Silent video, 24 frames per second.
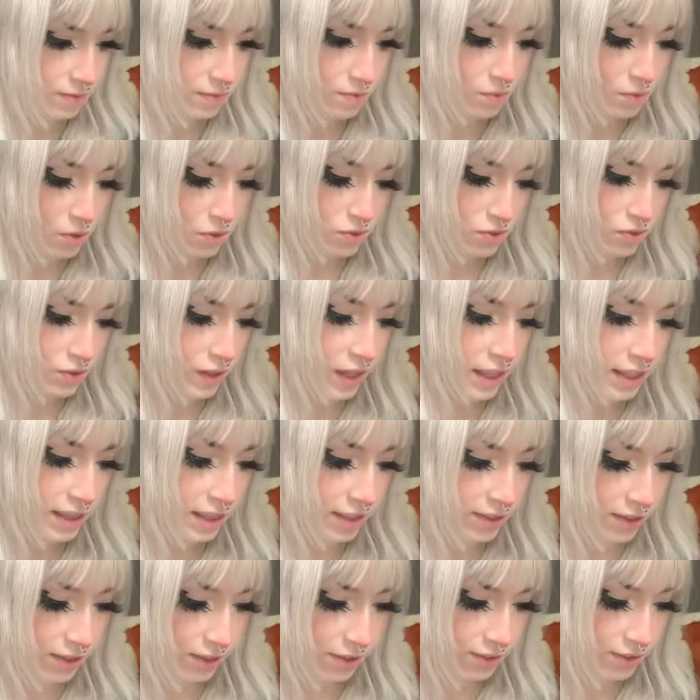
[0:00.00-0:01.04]
those are like the
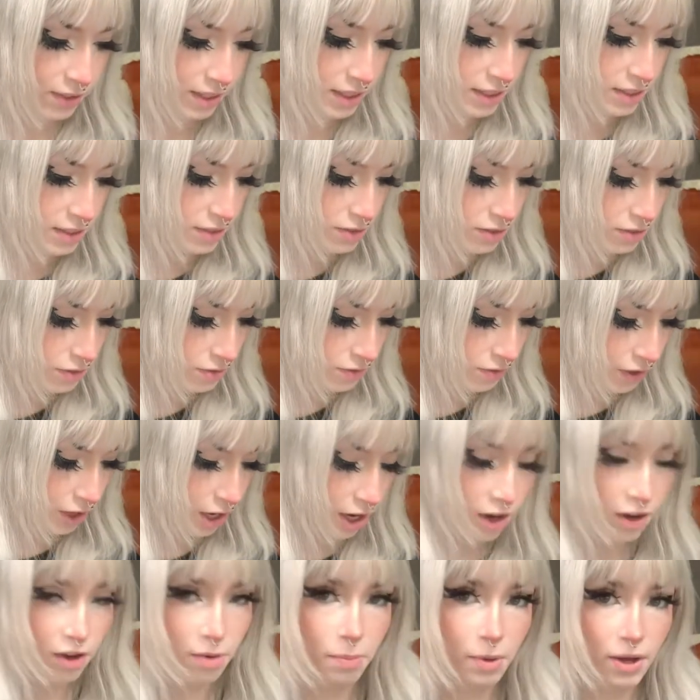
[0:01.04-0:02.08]
little things for
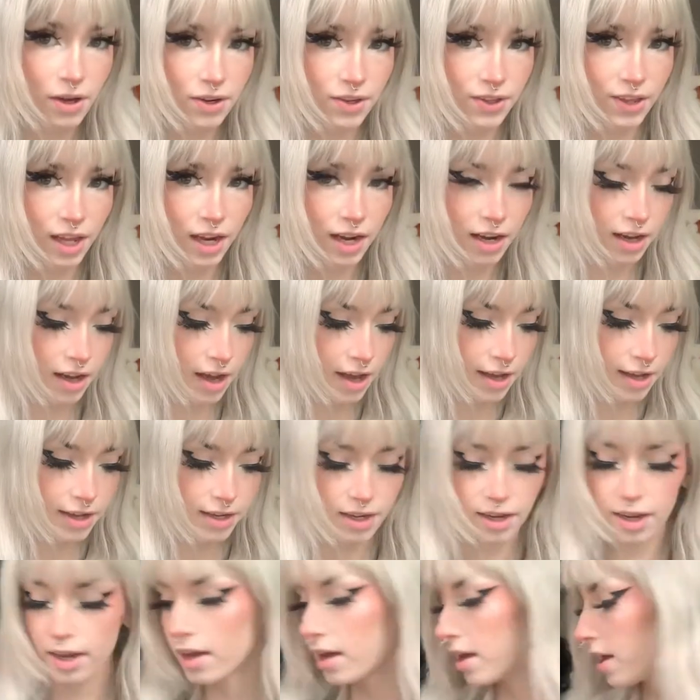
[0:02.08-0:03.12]
Harry Potter that I got.
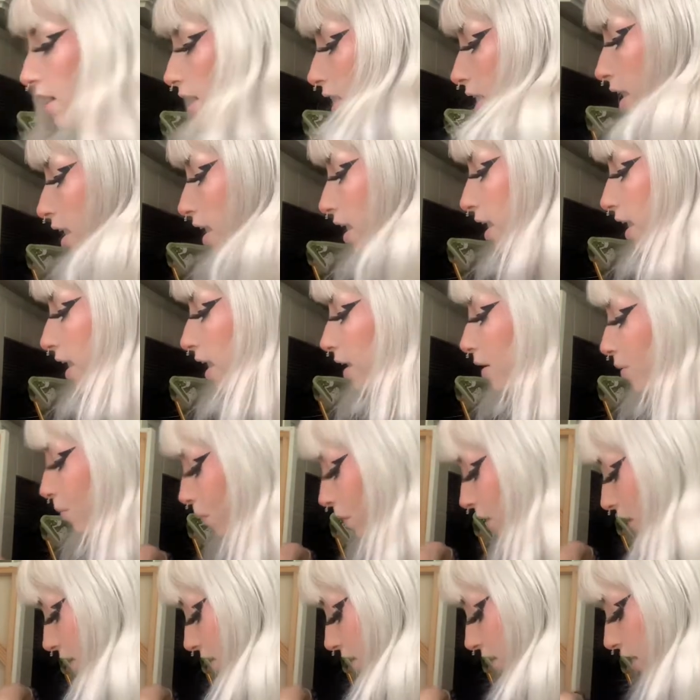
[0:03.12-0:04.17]

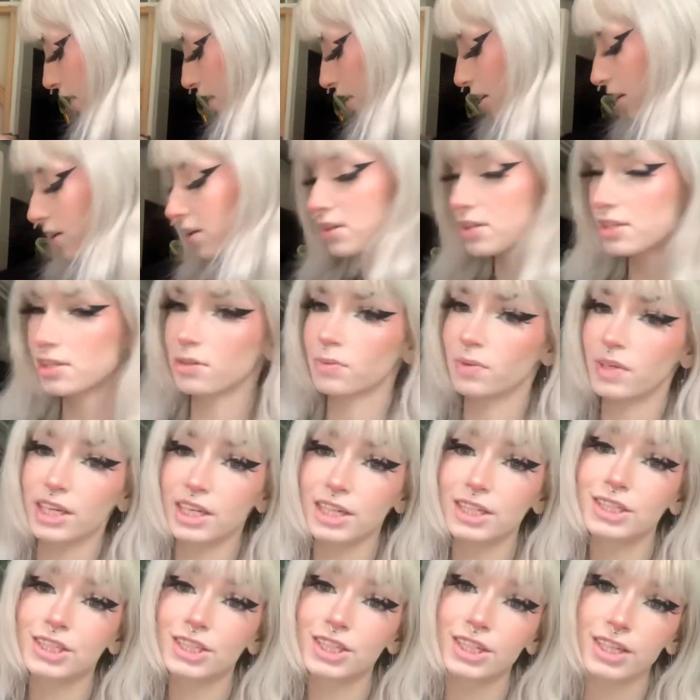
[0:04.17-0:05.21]
We did also
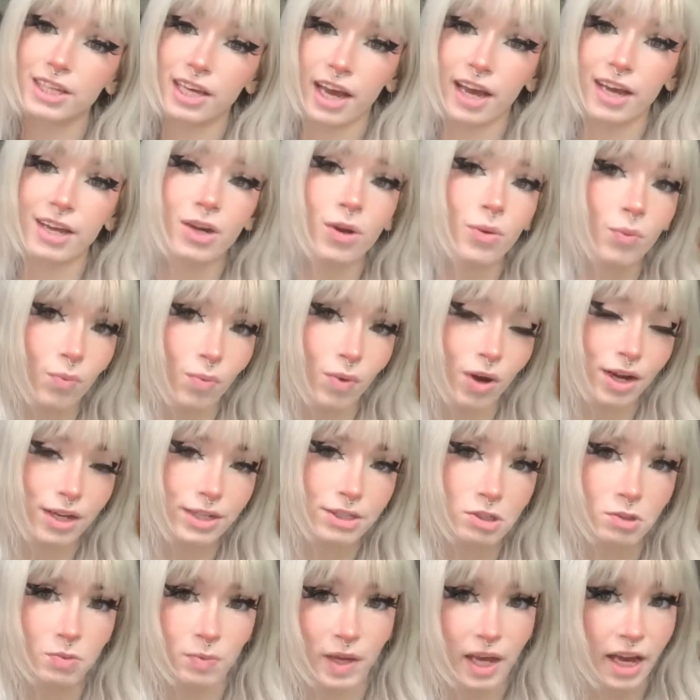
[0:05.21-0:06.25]
each get
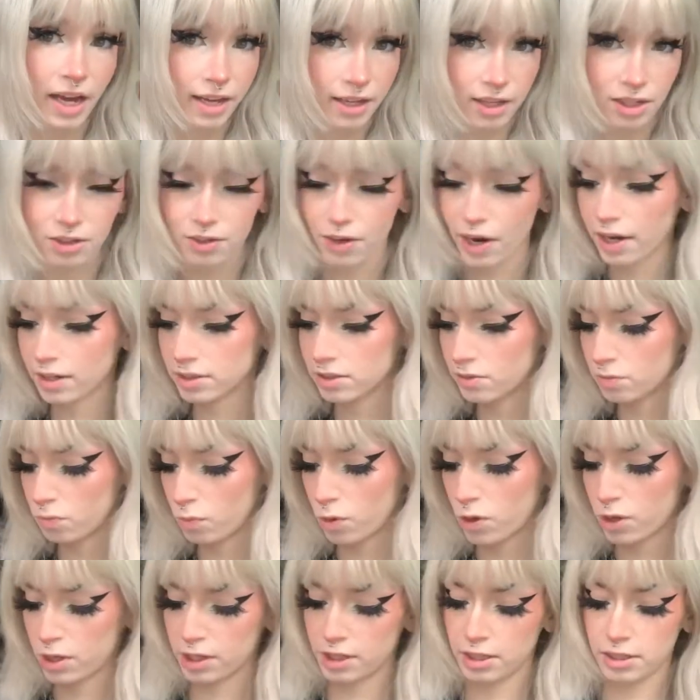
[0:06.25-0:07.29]
wands. We got interactive
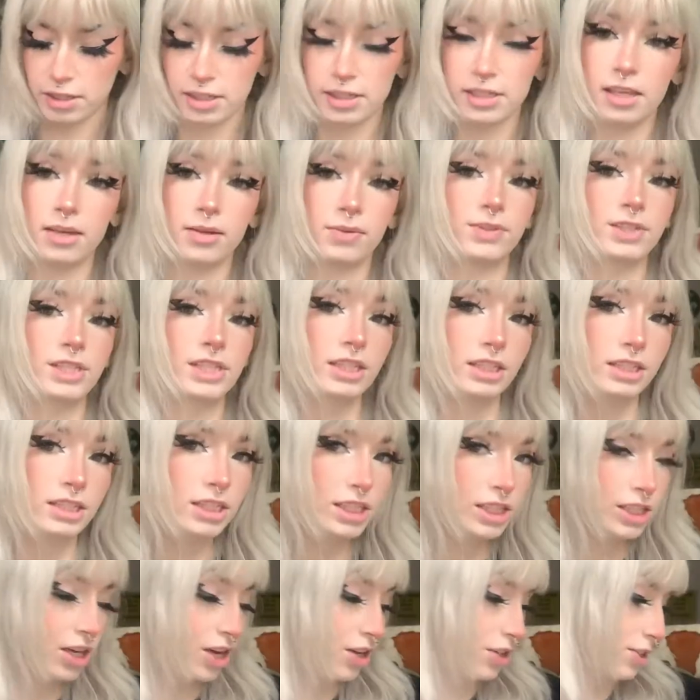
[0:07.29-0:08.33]
wands. They were
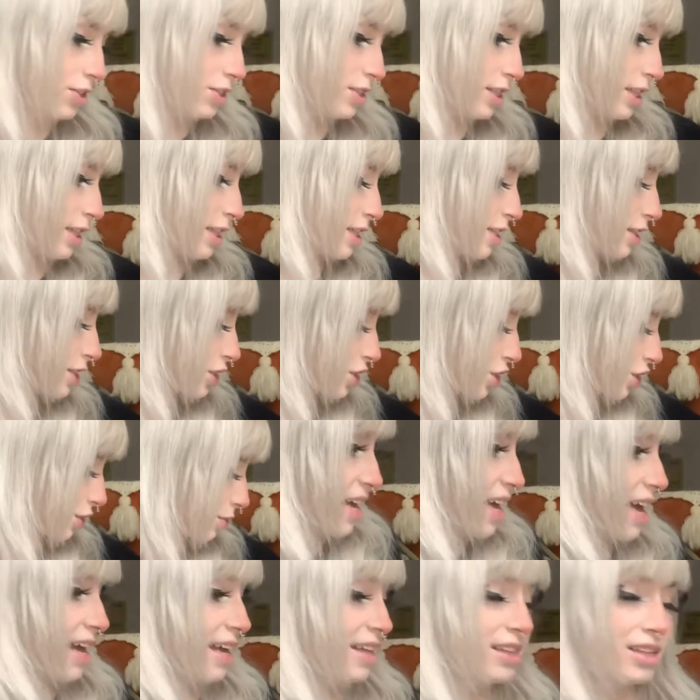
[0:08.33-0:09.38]
$60 each.
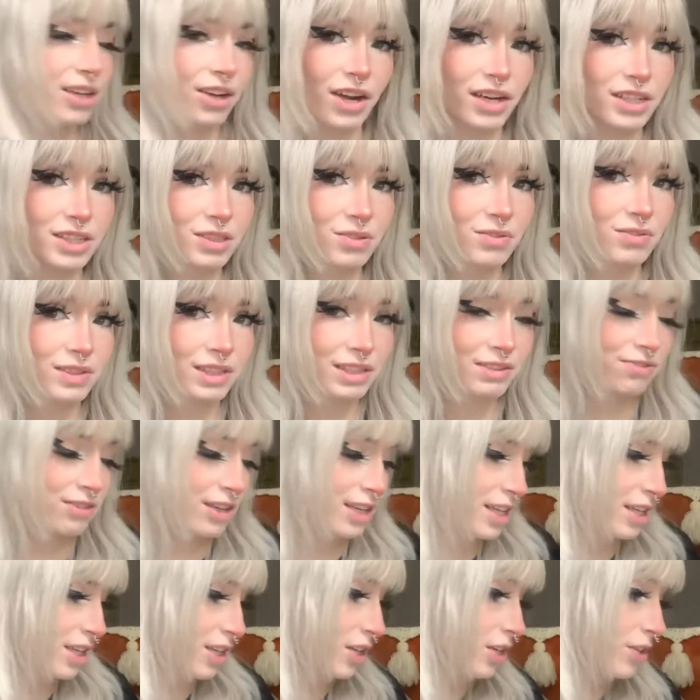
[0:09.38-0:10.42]
And they're actually really
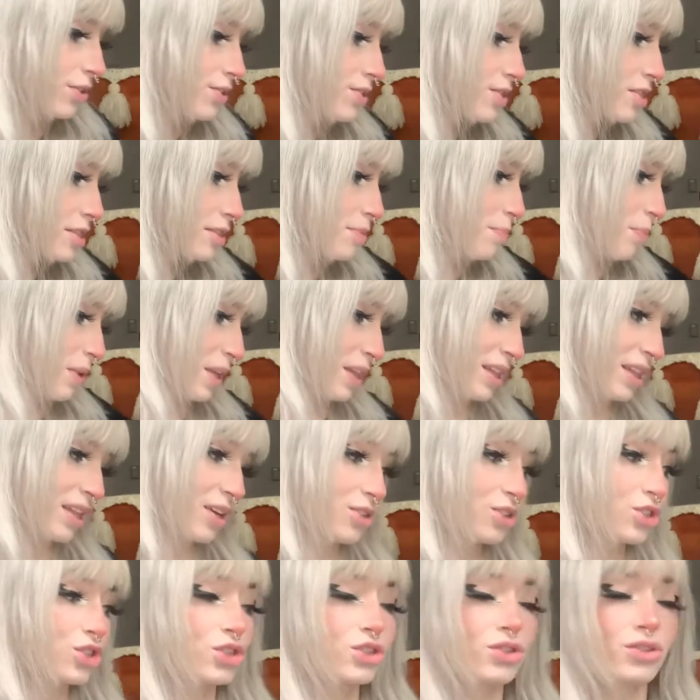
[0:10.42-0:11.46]
fun to use, but
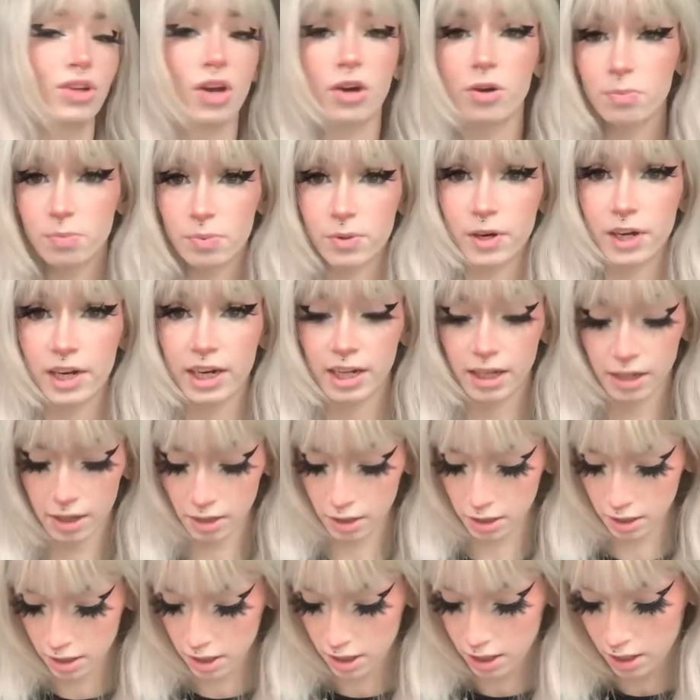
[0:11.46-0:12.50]
they're so
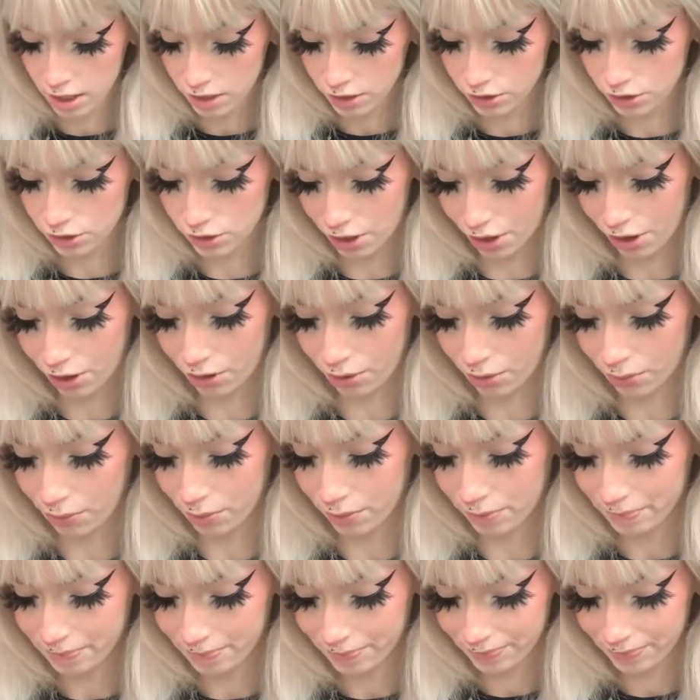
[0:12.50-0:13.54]
pretty. So